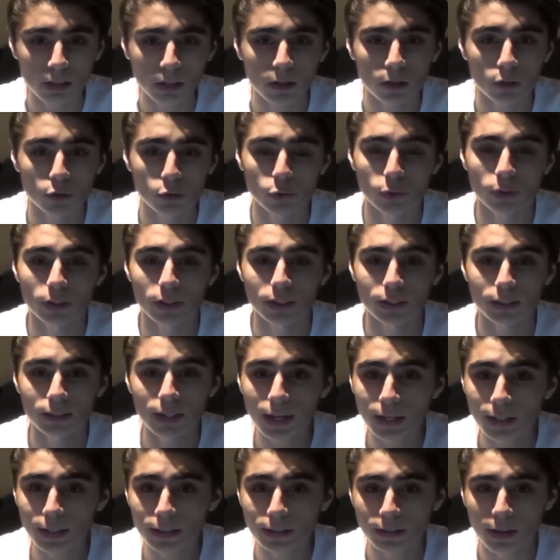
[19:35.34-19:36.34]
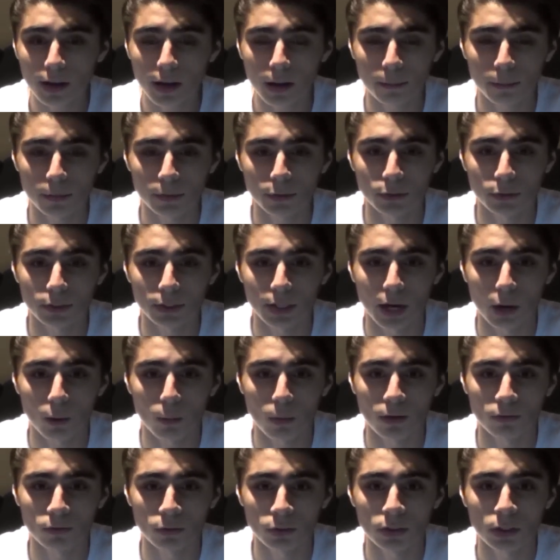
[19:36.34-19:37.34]
During the second time period,
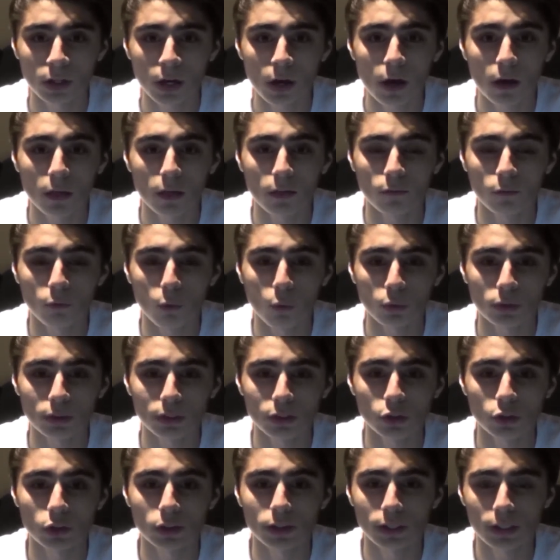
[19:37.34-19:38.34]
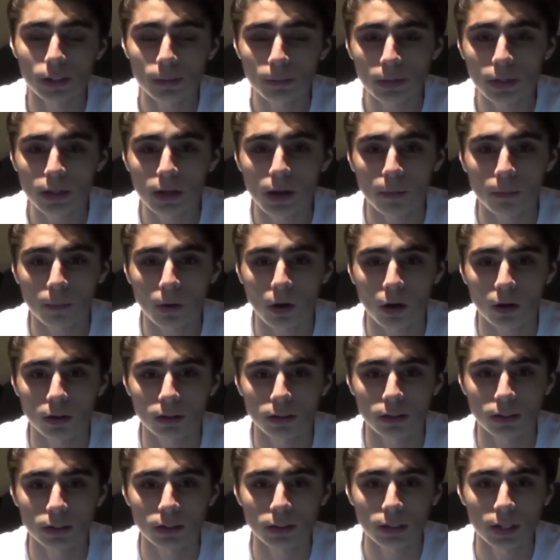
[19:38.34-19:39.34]
however, the voltage did become
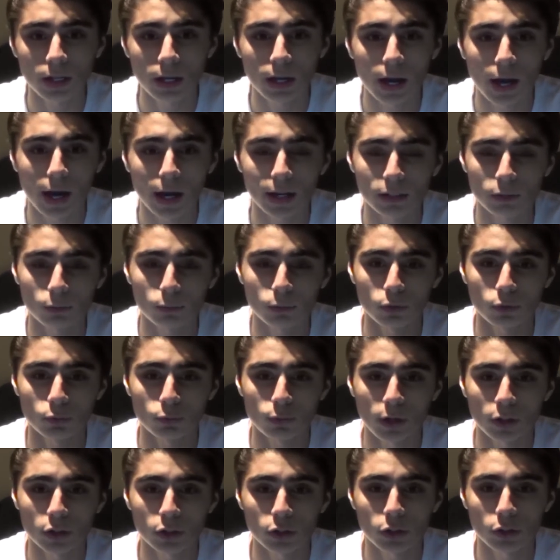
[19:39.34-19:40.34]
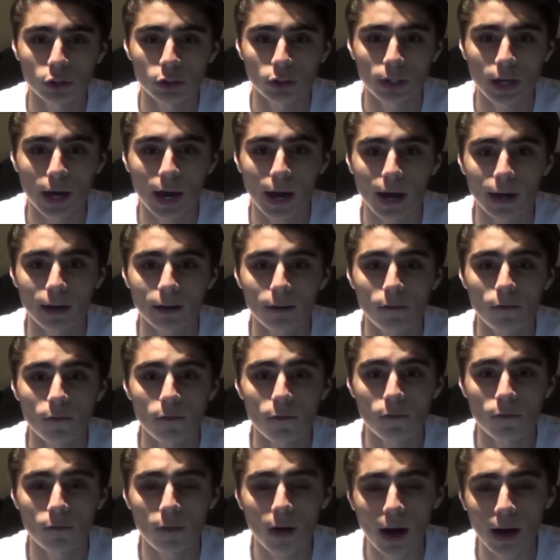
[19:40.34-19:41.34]
constant as it was registered at
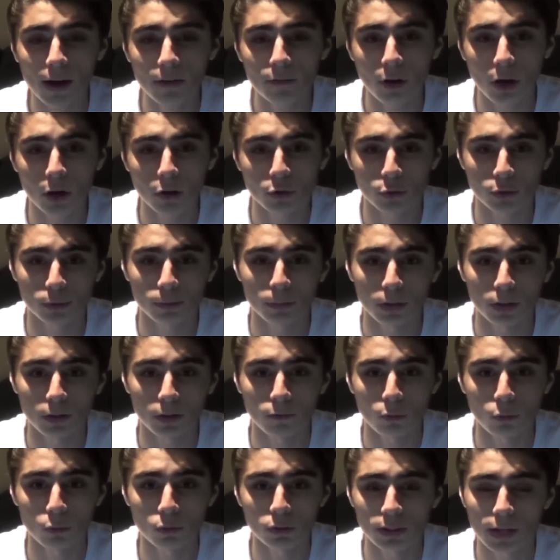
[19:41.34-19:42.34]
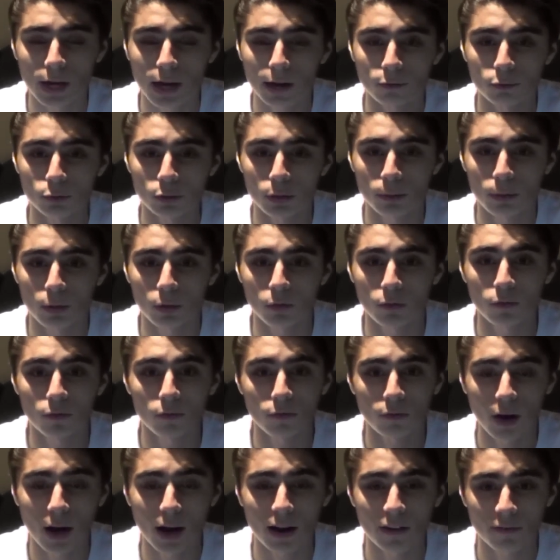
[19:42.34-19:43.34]
500 millivolts after about
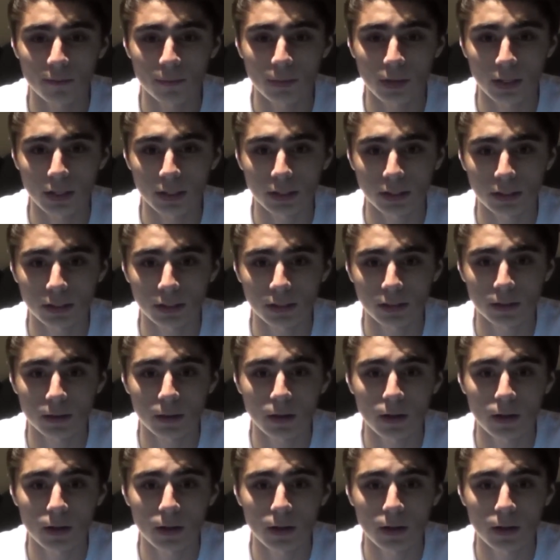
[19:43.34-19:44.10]
5 minutes.